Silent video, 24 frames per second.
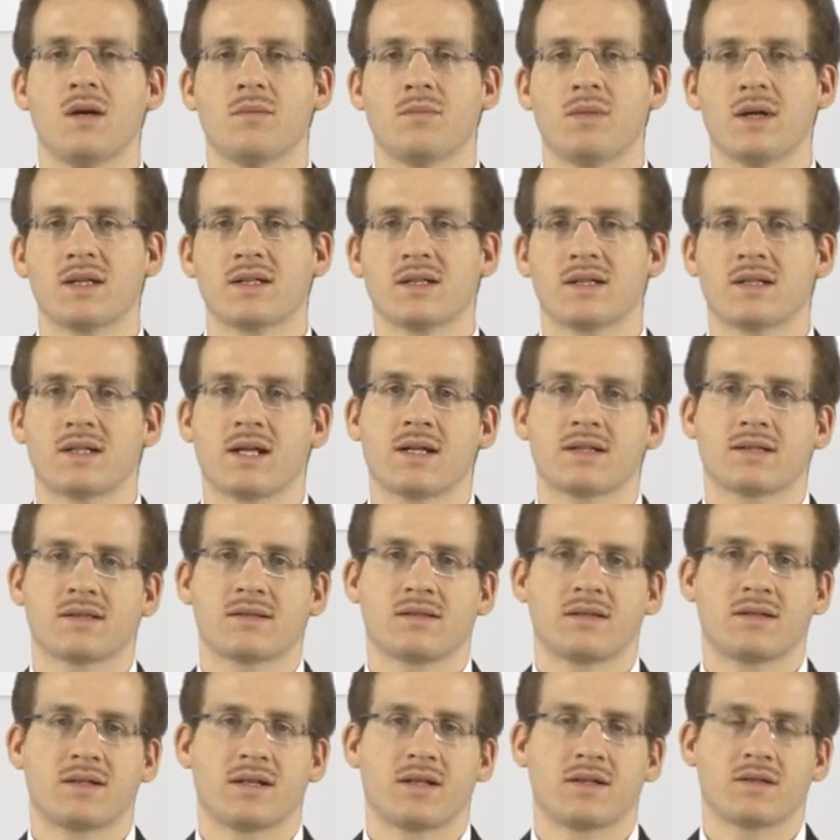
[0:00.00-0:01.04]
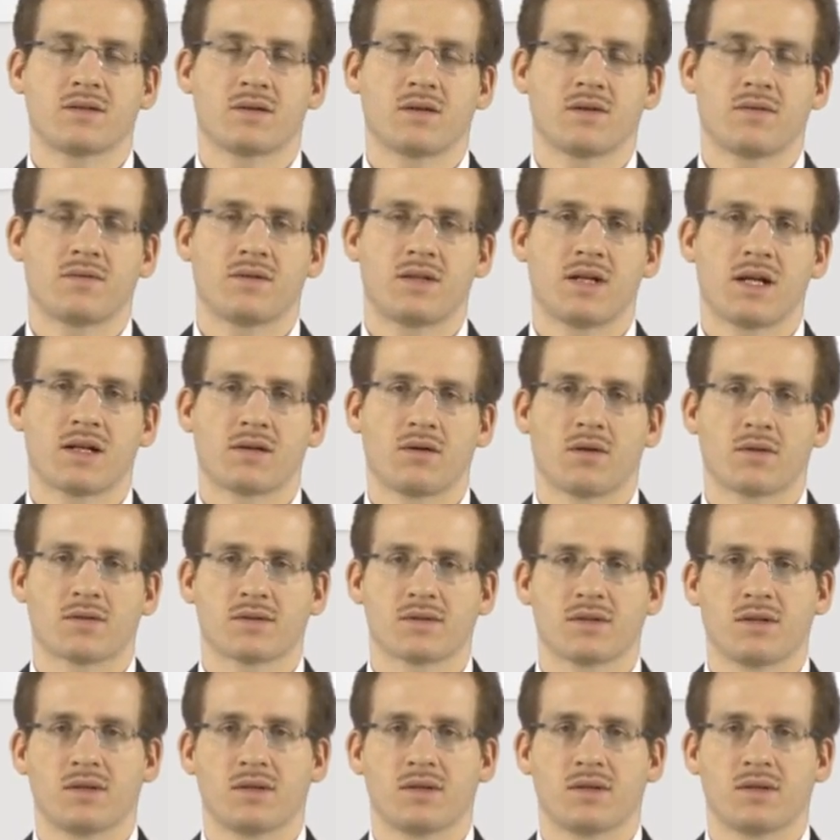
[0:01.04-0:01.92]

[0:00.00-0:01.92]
but it has the danger of deadlock.